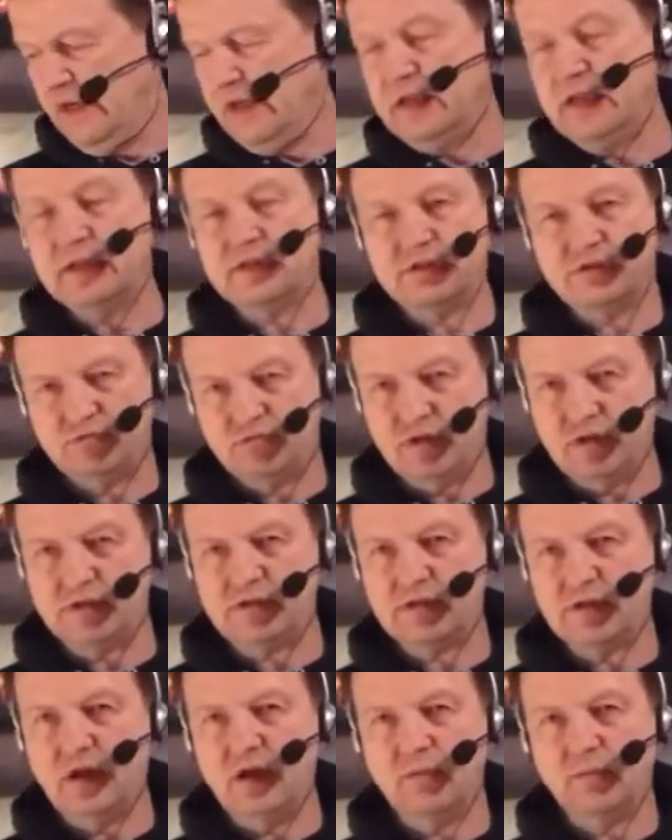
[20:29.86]
get
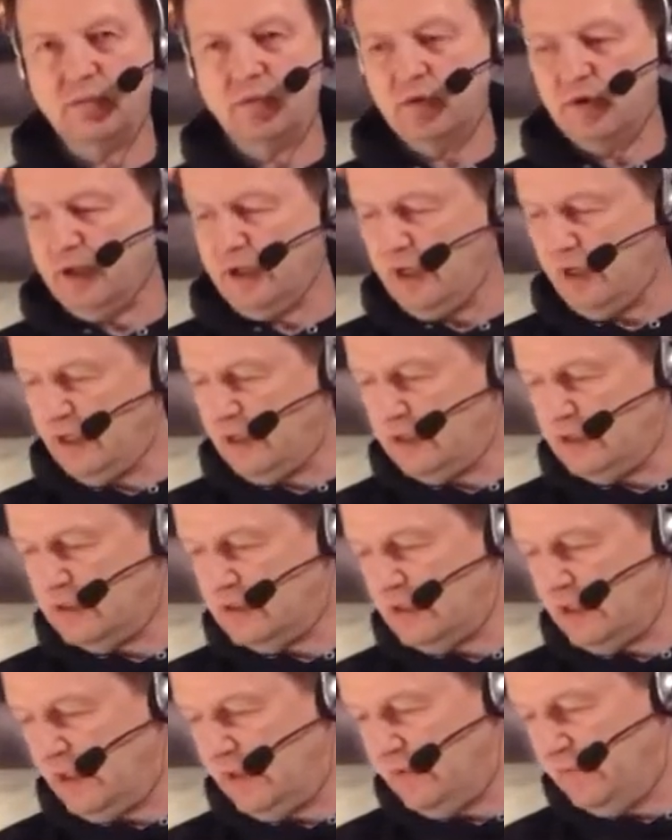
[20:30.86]
stressed out pretty
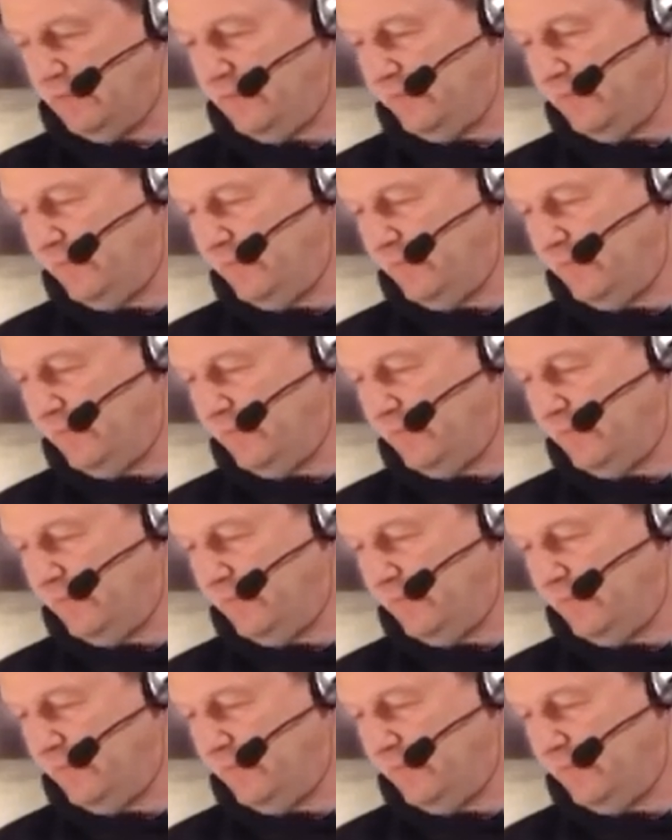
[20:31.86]
easy.